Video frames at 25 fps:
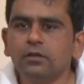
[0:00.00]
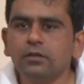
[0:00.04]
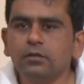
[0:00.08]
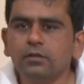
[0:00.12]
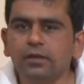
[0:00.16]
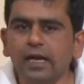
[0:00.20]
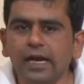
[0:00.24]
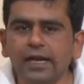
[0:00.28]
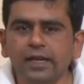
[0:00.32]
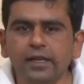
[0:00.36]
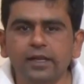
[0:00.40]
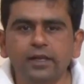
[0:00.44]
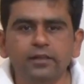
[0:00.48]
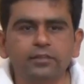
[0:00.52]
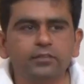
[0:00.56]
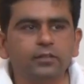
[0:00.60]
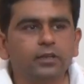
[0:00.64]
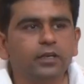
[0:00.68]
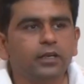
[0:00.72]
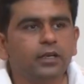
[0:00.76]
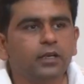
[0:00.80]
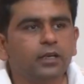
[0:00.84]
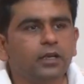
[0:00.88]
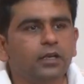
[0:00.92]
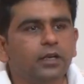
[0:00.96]
that is
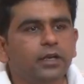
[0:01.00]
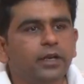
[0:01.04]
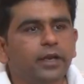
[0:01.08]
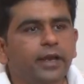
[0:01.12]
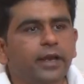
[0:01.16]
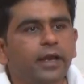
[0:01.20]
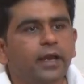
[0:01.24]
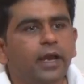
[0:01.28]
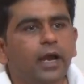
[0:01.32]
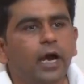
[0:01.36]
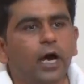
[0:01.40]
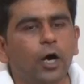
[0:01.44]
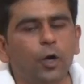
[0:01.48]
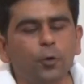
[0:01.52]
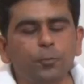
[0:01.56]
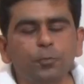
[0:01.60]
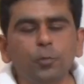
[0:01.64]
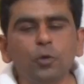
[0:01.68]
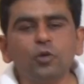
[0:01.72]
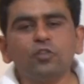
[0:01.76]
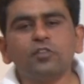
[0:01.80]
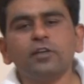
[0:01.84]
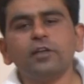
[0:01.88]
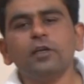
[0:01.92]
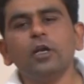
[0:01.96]

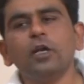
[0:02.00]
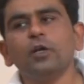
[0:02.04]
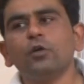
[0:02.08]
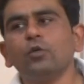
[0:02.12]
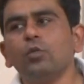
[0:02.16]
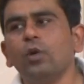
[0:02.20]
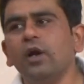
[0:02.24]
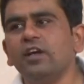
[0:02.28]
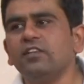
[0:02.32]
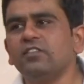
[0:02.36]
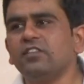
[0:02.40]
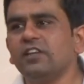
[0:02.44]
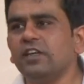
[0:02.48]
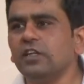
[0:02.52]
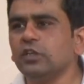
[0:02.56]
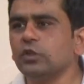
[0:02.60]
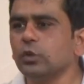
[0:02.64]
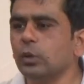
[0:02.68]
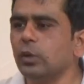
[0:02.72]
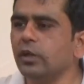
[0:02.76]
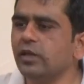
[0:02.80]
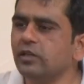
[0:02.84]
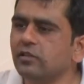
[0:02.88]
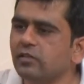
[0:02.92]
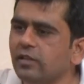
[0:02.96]
output signal to noise
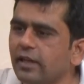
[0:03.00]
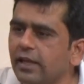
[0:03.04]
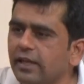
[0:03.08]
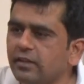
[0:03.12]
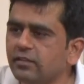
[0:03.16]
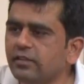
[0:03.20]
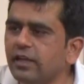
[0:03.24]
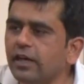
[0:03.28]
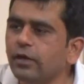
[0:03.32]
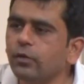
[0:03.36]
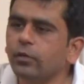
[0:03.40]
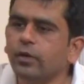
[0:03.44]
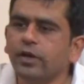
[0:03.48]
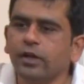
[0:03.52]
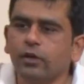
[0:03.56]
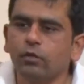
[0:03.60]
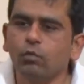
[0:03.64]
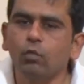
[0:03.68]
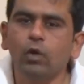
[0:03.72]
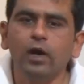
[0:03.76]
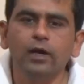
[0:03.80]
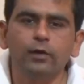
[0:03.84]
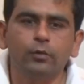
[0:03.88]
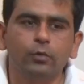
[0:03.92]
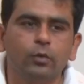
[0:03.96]
ratio is less than or
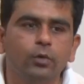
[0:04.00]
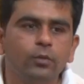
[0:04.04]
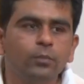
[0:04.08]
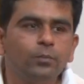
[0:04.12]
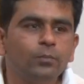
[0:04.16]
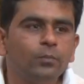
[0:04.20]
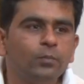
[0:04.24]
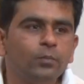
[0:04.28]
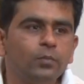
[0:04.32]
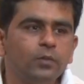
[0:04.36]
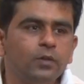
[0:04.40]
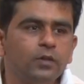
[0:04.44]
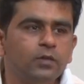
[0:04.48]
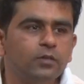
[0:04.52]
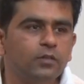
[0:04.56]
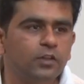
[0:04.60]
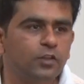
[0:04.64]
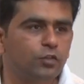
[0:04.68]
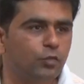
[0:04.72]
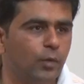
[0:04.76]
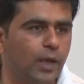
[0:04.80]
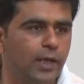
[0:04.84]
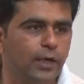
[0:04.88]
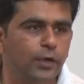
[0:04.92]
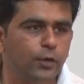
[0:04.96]
equal to this
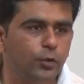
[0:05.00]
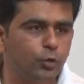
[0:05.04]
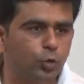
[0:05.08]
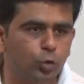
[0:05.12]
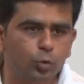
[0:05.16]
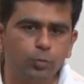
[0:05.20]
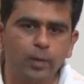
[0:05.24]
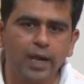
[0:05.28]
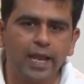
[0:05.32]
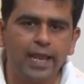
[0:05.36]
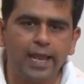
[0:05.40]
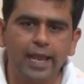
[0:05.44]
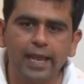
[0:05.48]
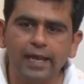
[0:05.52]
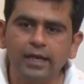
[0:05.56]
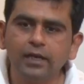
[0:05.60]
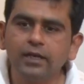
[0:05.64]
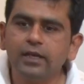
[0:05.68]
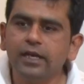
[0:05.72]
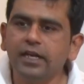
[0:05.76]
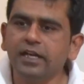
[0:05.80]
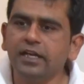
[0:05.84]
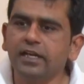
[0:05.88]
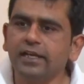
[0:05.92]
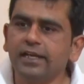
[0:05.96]
value 2 by n
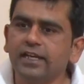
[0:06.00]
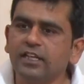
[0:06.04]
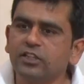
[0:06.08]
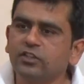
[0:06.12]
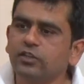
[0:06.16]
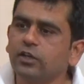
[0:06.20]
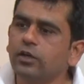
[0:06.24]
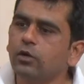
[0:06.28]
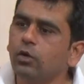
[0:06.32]
integration